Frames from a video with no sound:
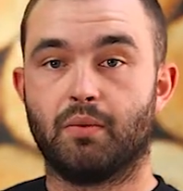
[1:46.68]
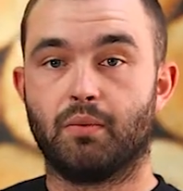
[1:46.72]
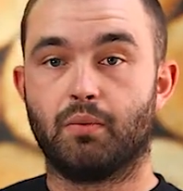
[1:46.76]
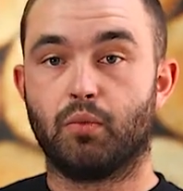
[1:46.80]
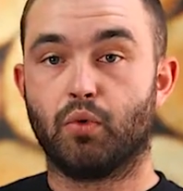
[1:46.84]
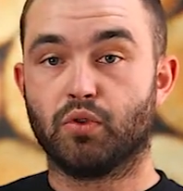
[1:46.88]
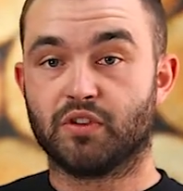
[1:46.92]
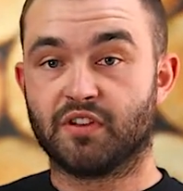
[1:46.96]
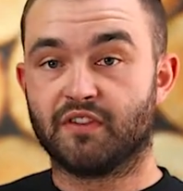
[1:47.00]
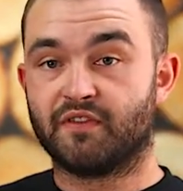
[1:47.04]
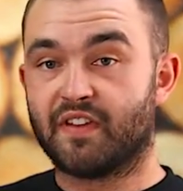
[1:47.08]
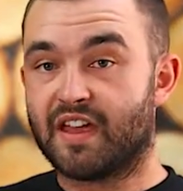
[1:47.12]

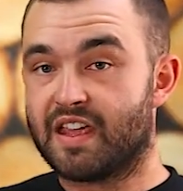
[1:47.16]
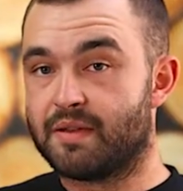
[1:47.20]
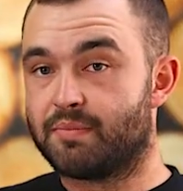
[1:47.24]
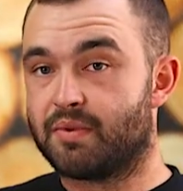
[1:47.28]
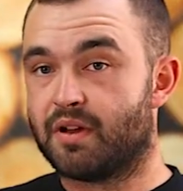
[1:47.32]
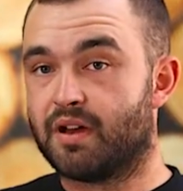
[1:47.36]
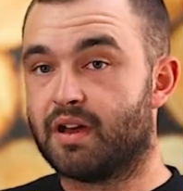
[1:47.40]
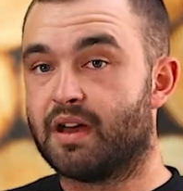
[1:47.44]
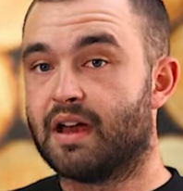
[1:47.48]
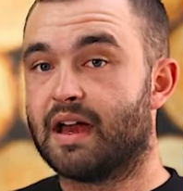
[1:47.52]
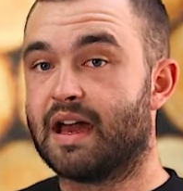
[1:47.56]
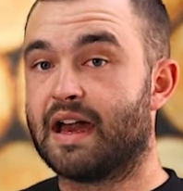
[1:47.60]
water
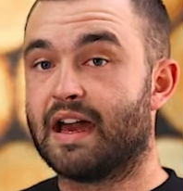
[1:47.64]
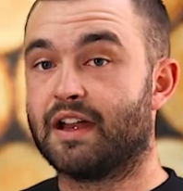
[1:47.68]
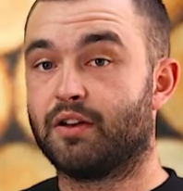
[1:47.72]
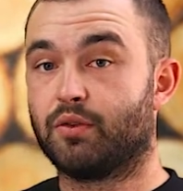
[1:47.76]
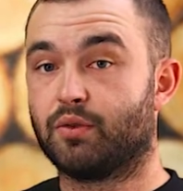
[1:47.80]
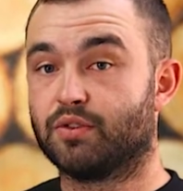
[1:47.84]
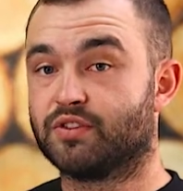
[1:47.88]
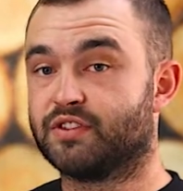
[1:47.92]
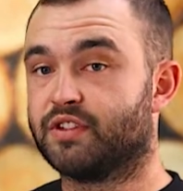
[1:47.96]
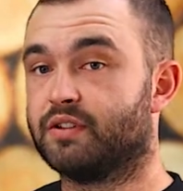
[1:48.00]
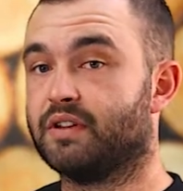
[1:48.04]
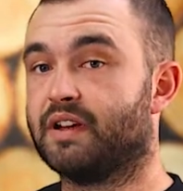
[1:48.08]
vapor and
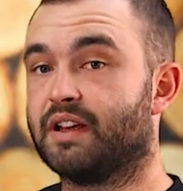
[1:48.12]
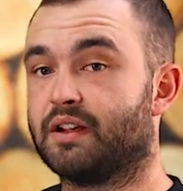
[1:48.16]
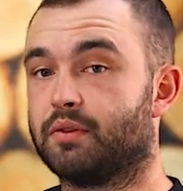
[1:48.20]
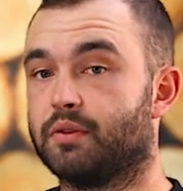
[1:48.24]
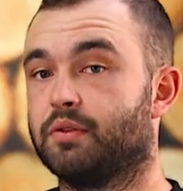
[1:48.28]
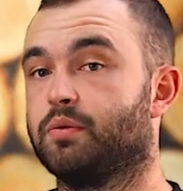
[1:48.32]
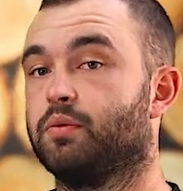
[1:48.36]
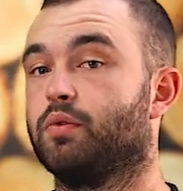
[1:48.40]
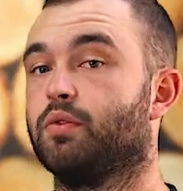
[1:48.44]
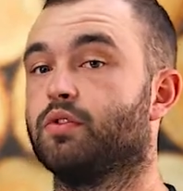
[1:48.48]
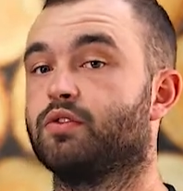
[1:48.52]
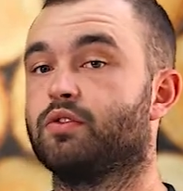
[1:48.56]
also
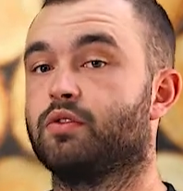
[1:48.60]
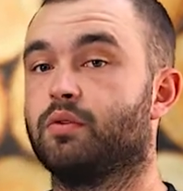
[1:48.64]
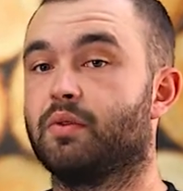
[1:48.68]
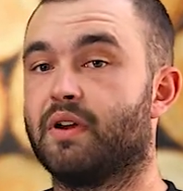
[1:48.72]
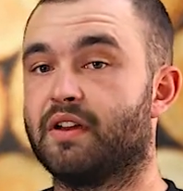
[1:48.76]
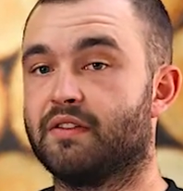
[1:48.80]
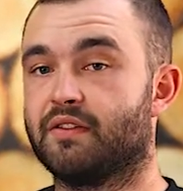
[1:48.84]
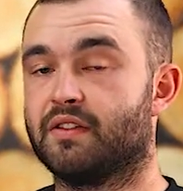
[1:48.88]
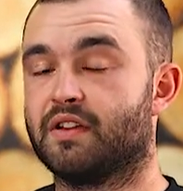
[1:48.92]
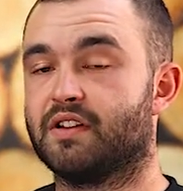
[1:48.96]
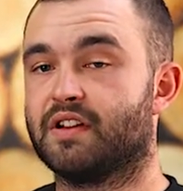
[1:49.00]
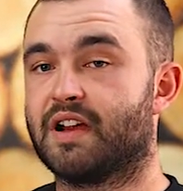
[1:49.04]
liquid water
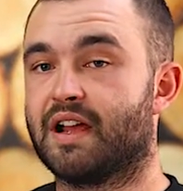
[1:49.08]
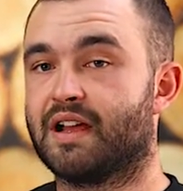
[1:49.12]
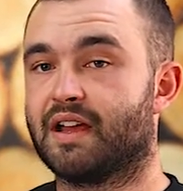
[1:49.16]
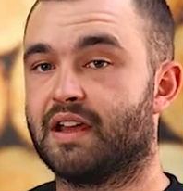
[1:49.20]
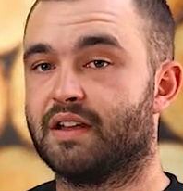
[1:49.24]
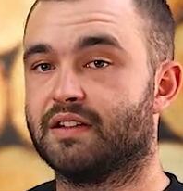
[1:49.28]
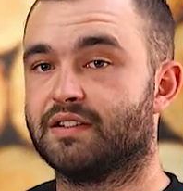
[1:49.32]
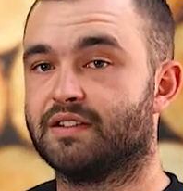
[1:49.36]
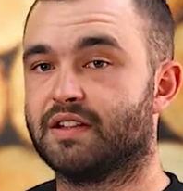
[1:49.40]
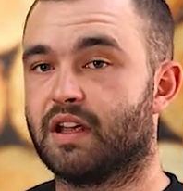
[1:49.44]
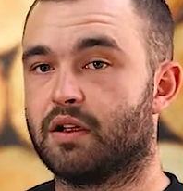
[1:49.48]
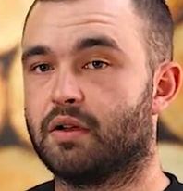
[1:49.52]
away from the
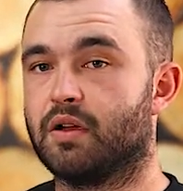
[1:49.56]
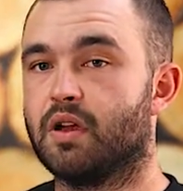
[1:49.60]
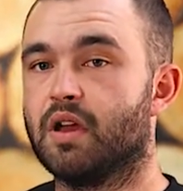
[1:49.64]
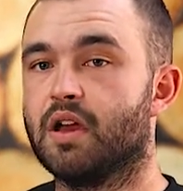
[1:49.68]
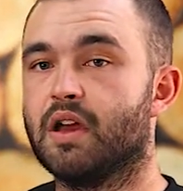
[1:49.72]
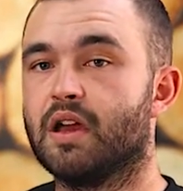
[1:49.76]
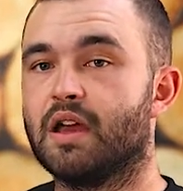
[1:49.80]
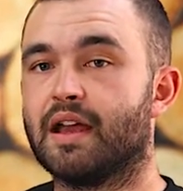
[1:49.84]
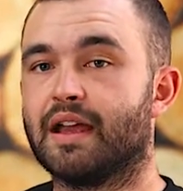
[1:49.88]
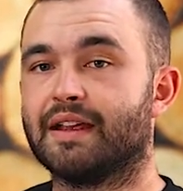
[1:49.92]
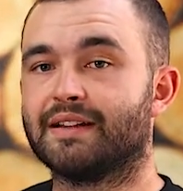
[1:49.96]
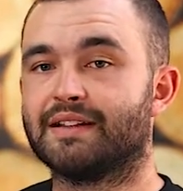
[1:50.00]
jacket, so
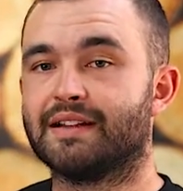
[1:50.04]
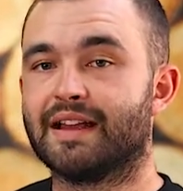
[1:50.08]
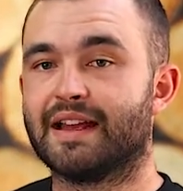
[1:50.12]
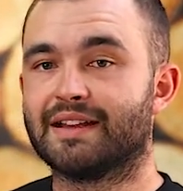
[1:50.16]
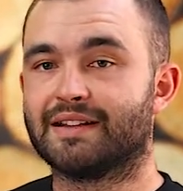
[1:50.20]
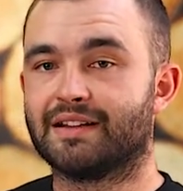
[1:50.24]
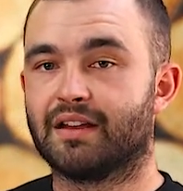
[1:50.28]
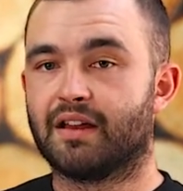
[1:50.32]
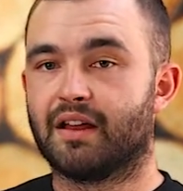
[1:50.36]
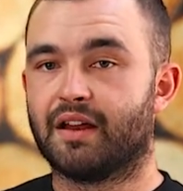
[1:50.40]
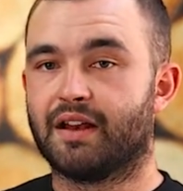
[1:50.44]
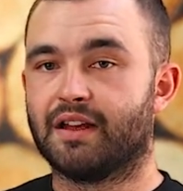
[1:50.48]
it's
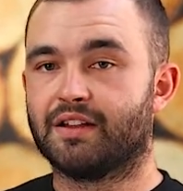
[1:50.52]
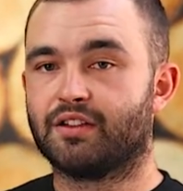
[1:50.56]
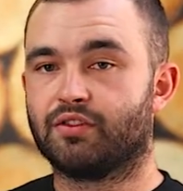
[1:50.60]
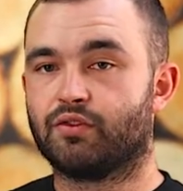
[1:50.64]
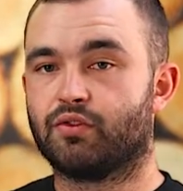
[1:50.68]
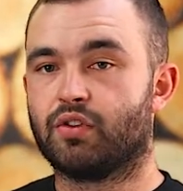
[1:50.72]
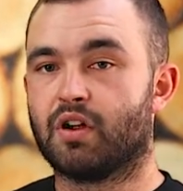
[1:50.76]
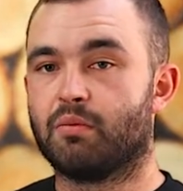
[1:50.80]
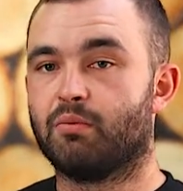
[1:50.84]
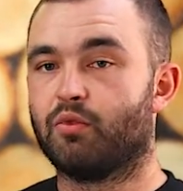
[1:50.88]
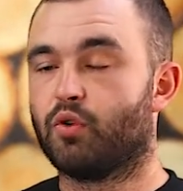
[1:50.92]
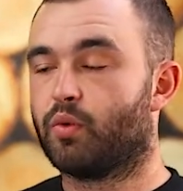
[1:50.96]
less likely to
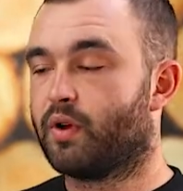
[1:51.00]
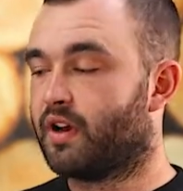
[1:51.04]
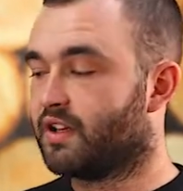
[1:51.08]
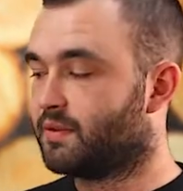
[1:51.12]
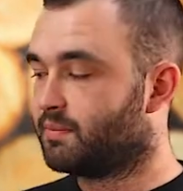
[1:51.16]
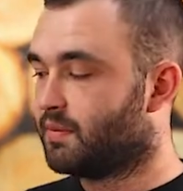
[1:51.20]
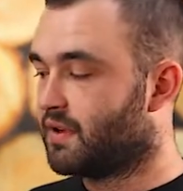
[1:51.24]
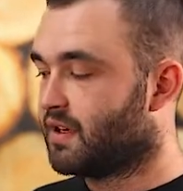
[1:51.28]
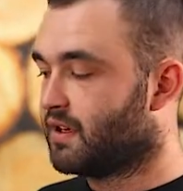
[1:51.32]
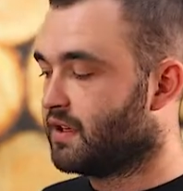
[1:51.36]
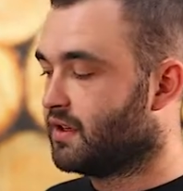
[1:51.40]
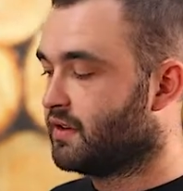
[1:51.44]
crumble when it's
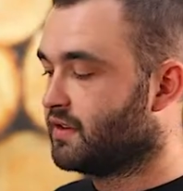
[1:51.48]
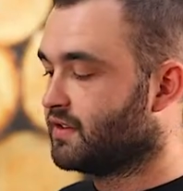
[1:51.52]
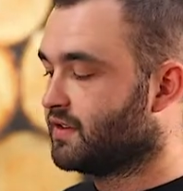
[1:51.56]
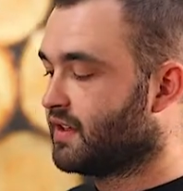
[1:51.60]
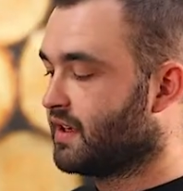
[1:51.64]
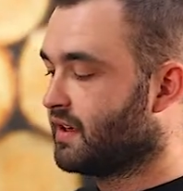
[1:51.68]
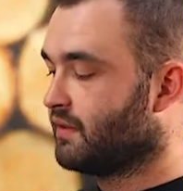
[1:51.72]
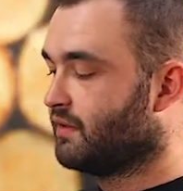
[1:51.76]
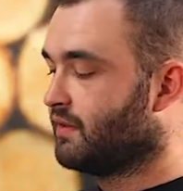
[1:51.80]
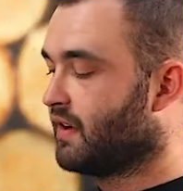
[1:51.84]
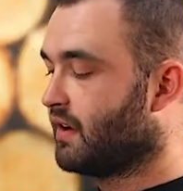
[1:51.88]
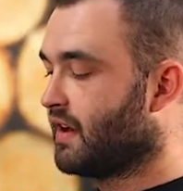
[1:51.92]
been used
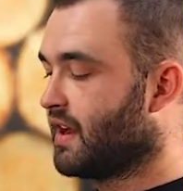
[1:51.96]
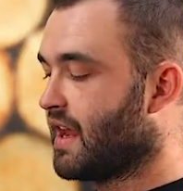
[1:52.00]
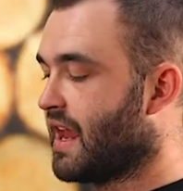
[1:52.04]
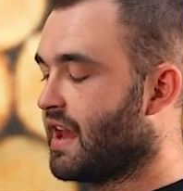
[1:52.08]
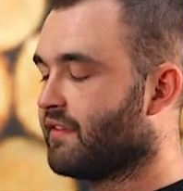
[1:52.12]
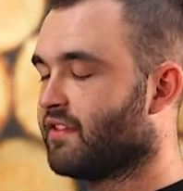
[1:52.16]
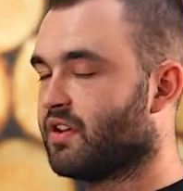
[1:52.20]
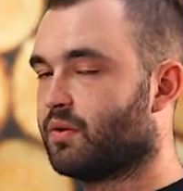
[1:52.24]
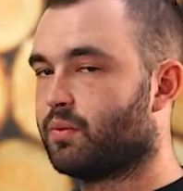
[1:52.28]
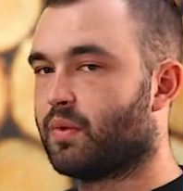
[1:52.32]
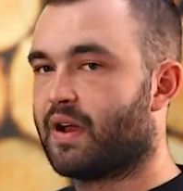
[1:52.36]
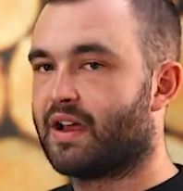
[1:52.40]
in very
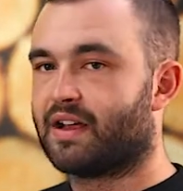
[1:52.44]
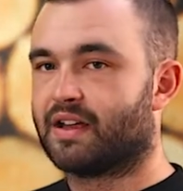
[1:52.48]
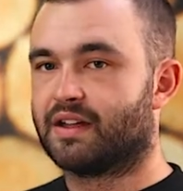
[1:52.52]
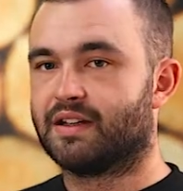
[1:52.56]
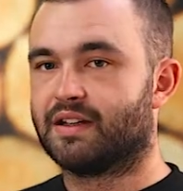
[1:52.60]
heavy wet